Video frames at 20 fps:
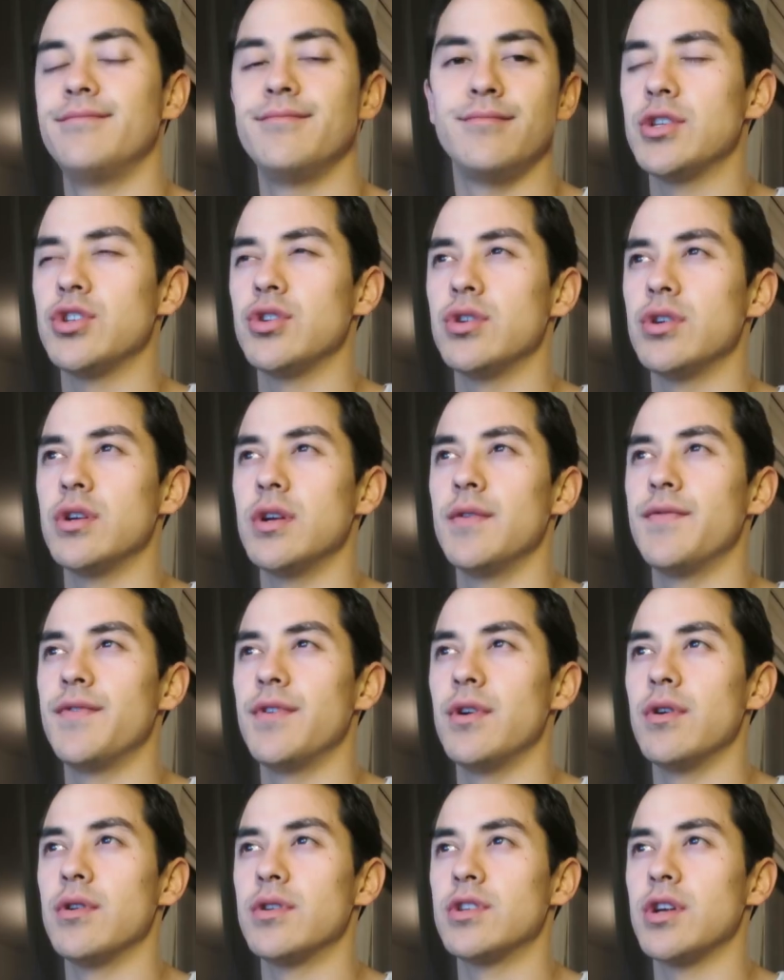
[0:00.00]
Not sure if
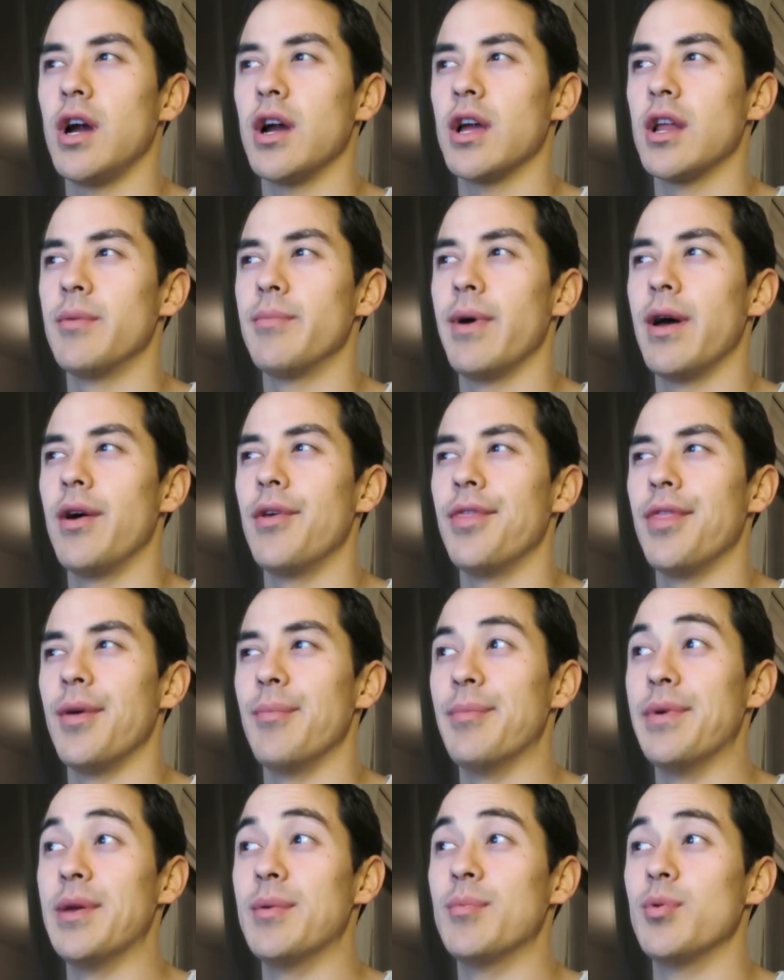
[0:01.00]
you're talking about the
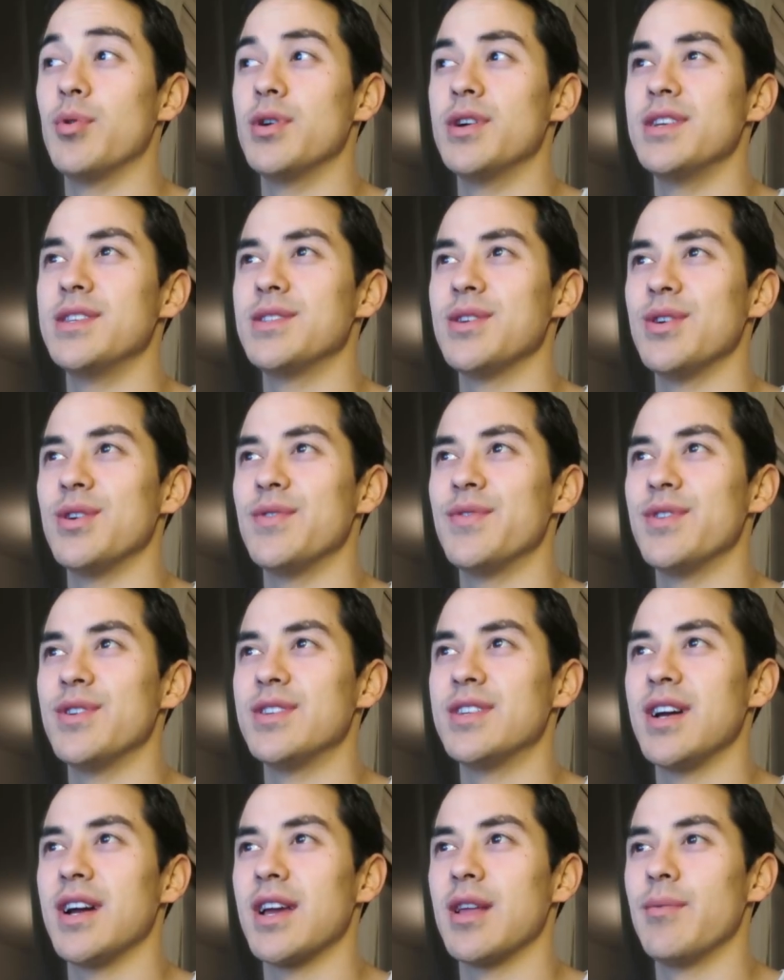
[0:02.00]
b-boys or if you're
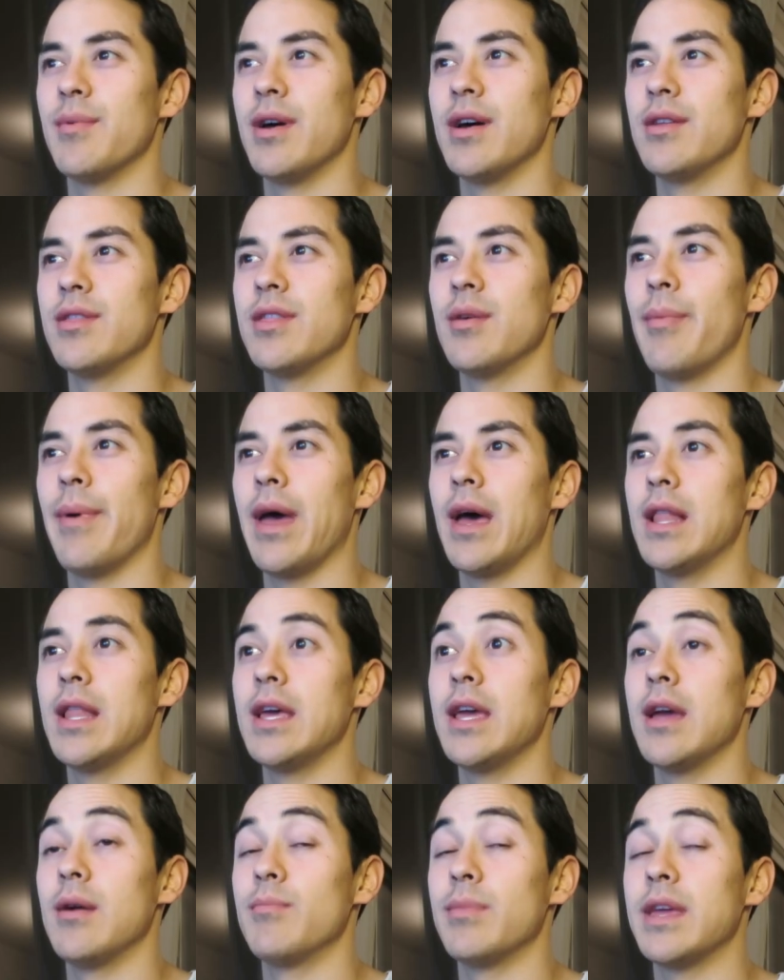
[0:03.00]
talking about the
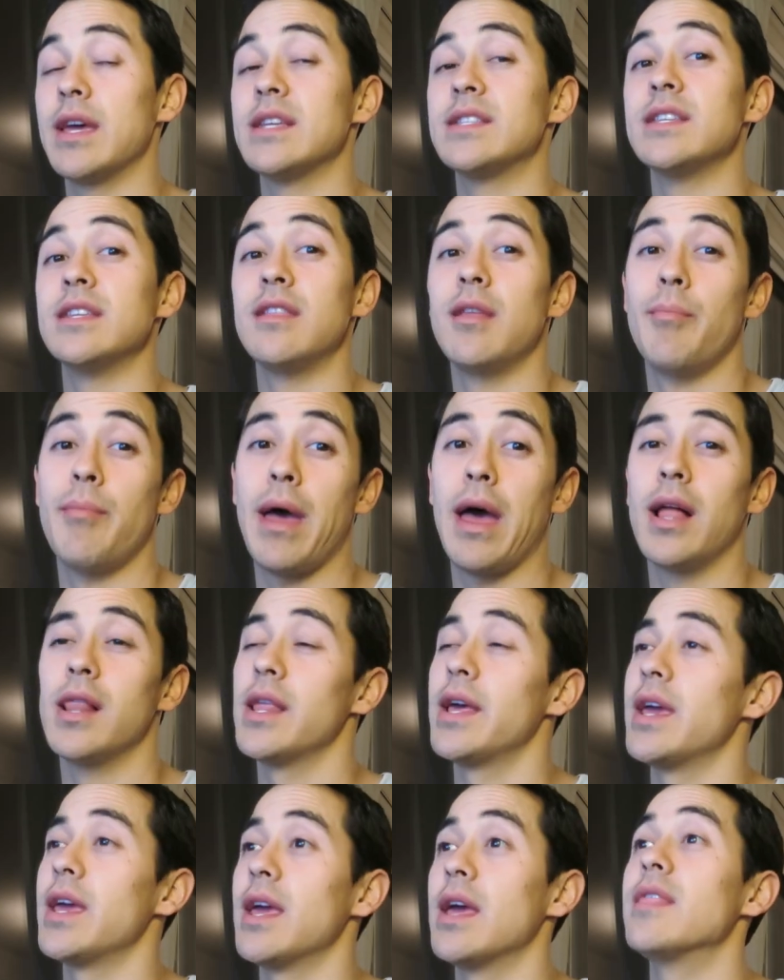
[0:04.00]
ballet. I'm guessing the
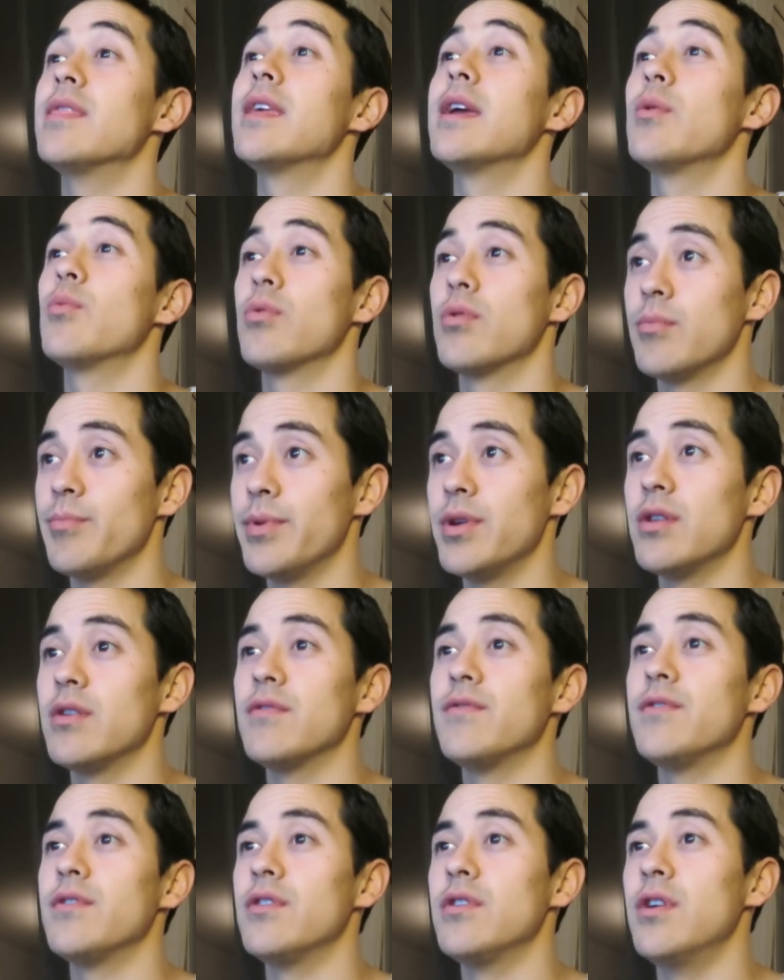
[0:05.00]
ballet, and they were
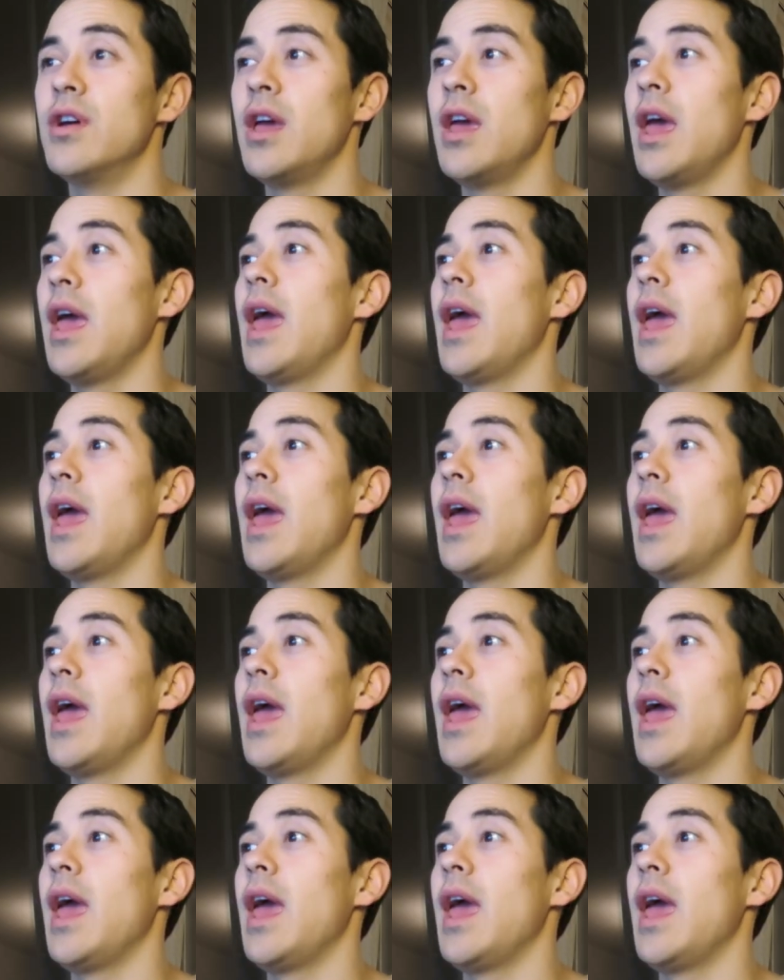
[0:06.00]
beautiful.